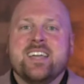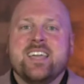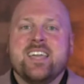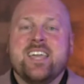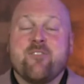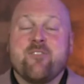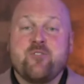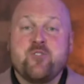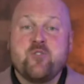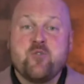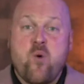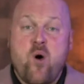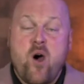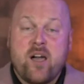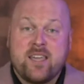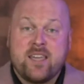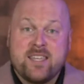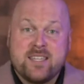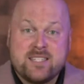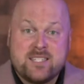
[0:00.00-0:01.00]
If you
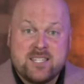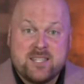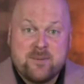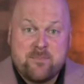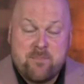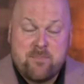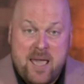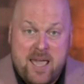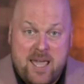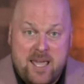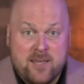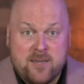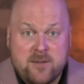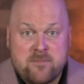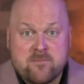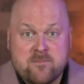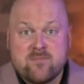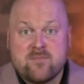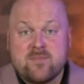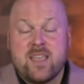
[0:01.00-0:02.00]
walk into the bank
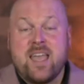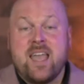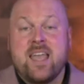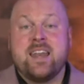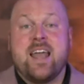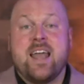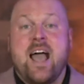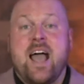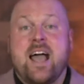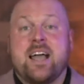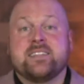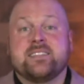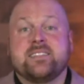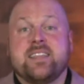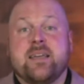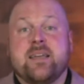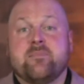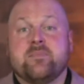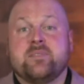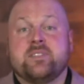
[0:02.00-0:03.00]
and ask
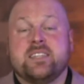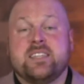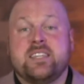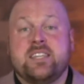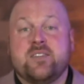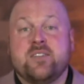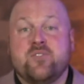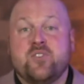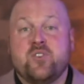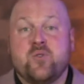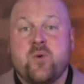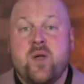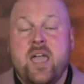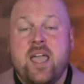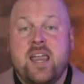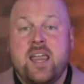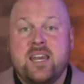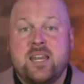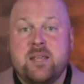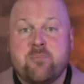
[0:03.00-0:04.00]
them to give you
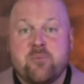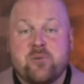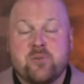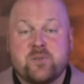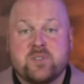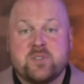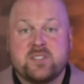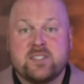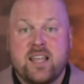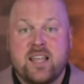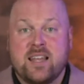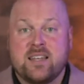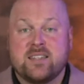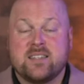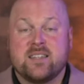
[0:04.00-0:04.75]
80%